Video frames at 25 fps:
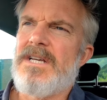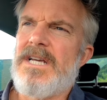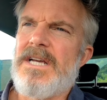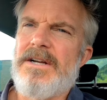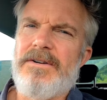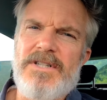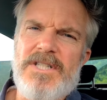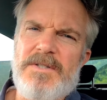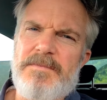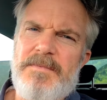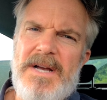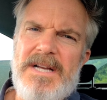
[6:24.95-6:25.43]

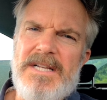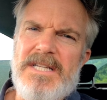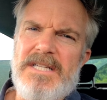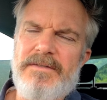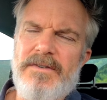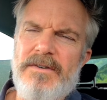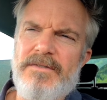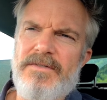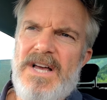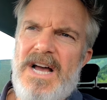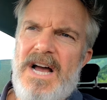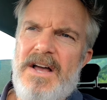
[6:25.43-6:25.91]

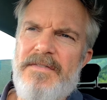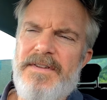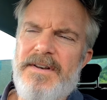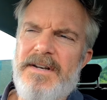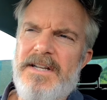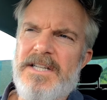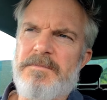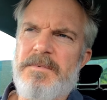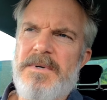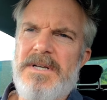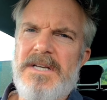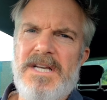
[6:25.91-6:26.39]
Irrespective of that, I
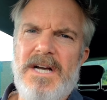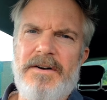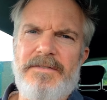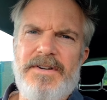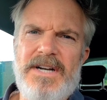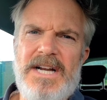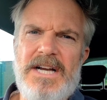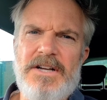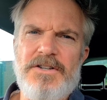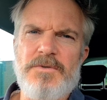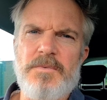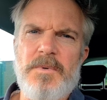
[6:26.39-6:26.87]
think that's been
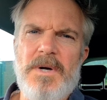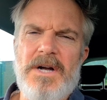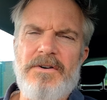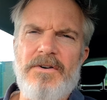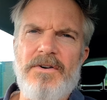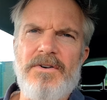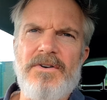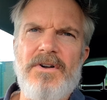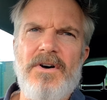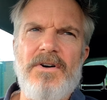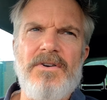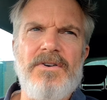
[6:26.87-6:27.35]
covered elsewhere
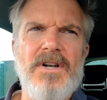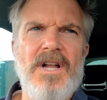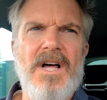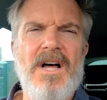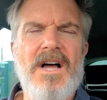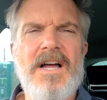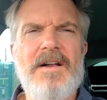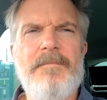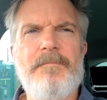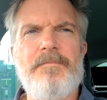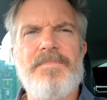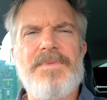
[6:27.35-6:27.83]

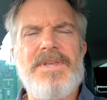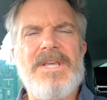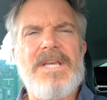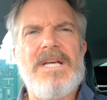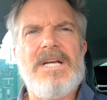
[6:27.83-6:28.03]
online.